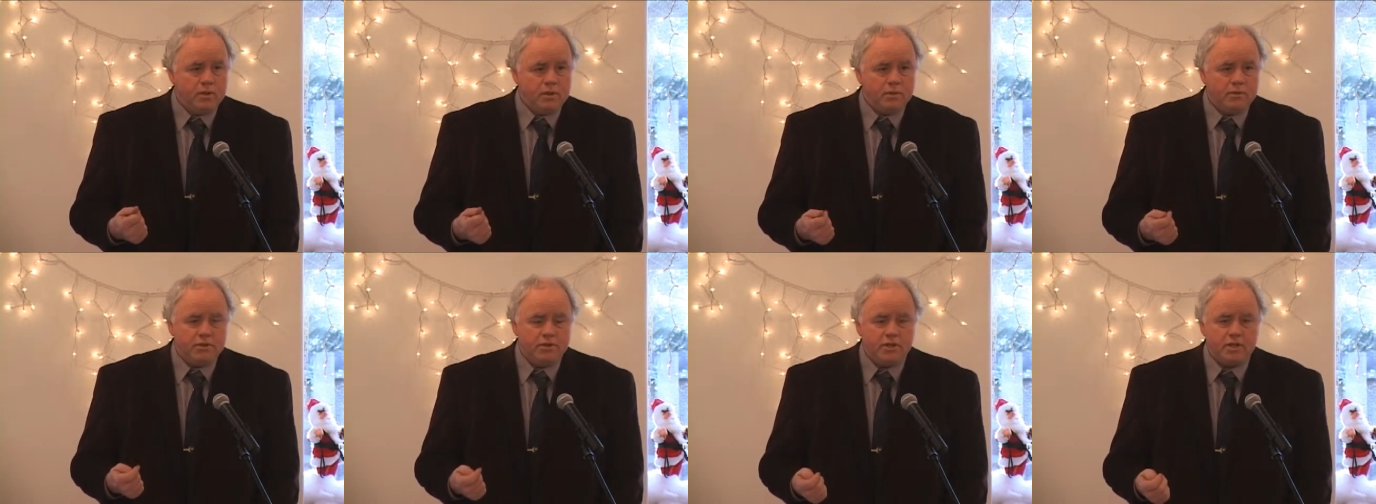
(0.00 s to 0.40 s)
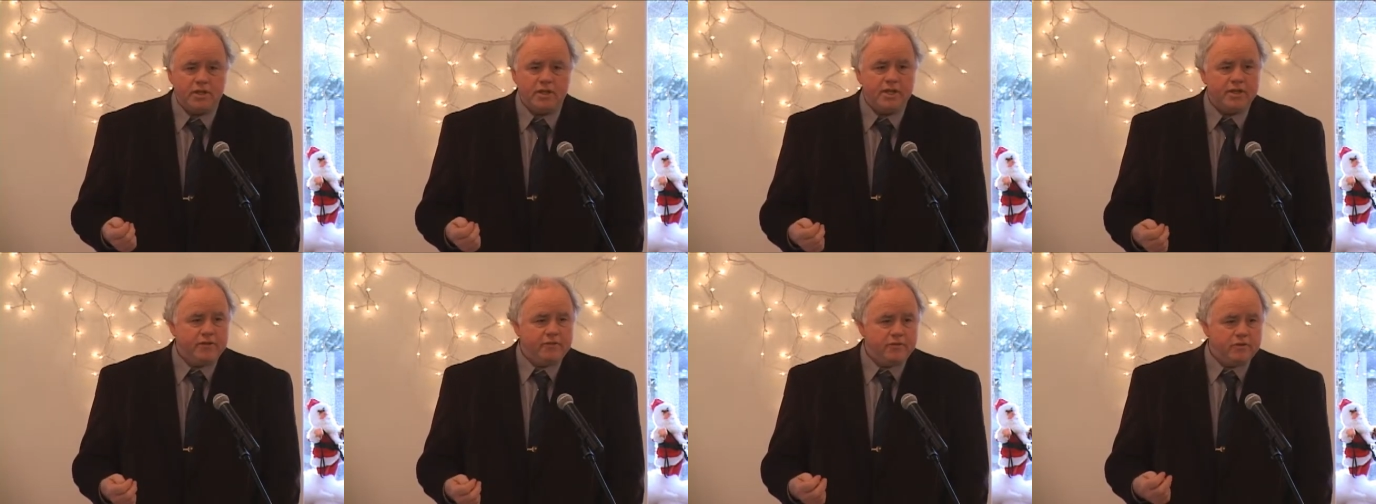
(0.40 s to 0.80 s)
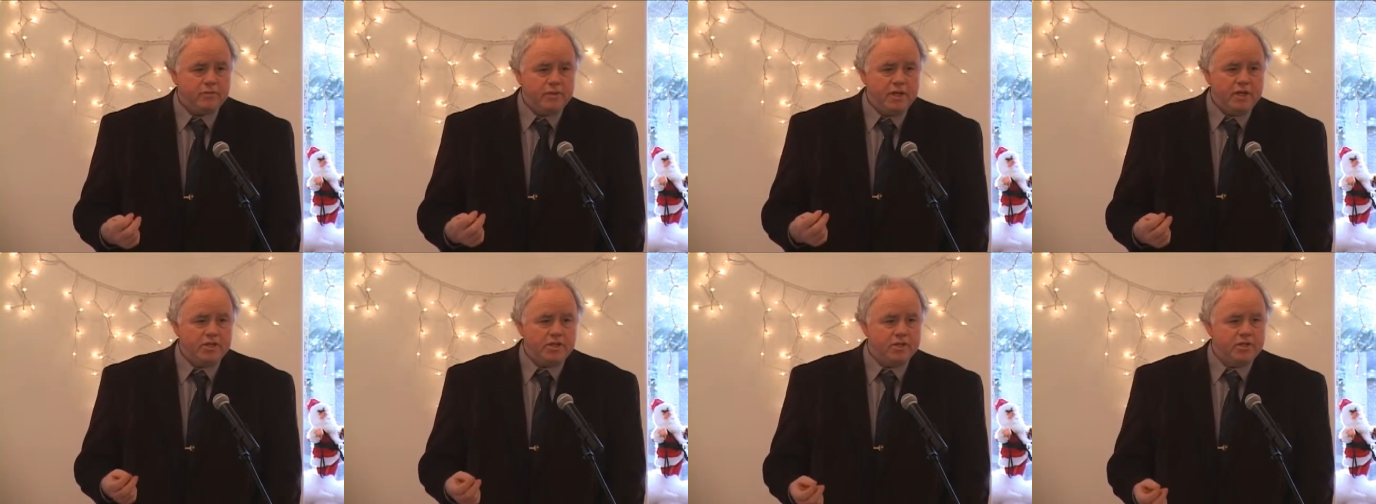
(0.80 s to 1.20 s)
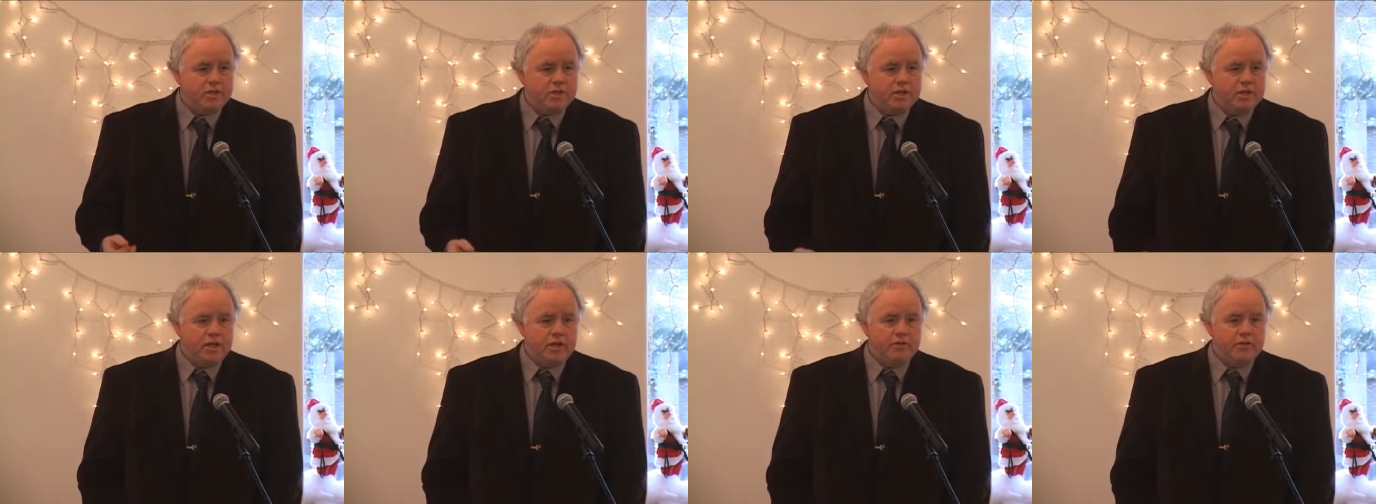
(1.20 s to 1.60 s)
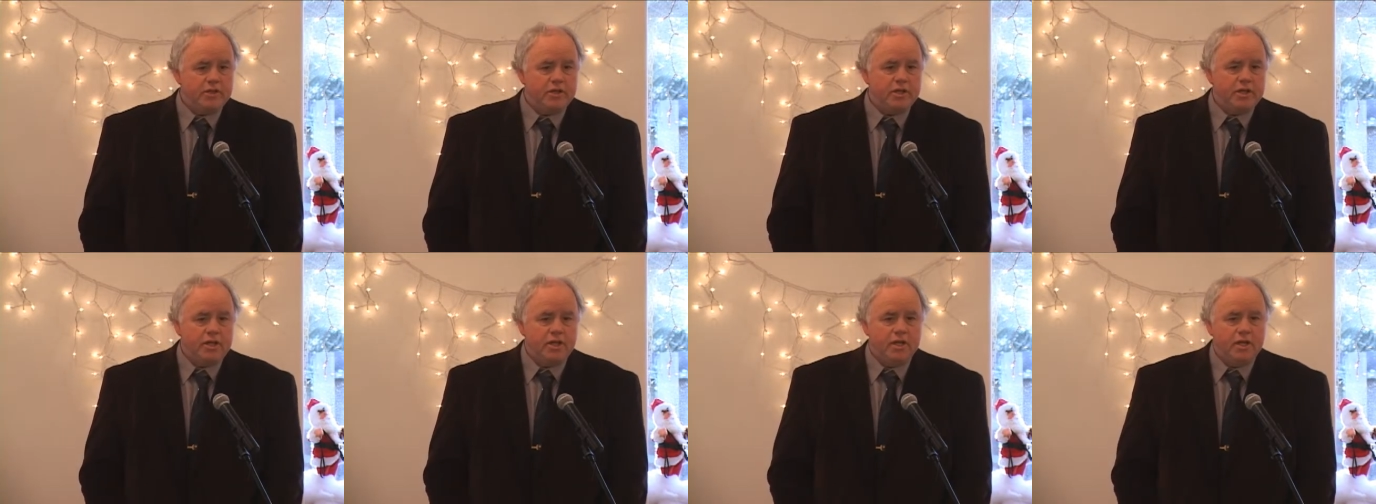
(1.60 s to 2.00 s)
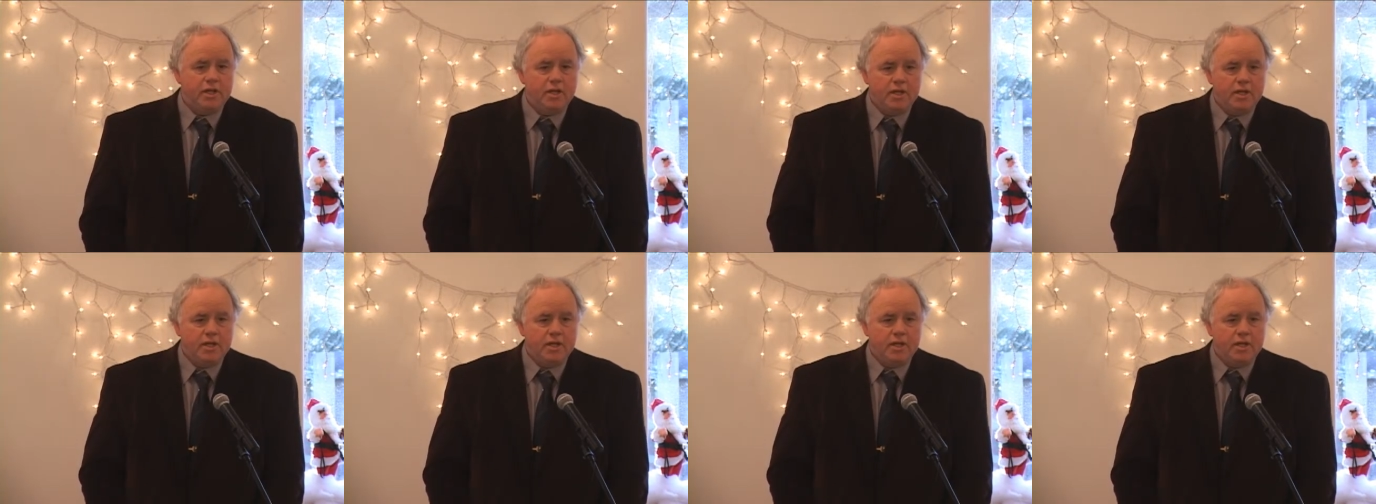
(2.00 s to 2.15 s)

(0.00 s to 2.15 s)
we took that information to the governor,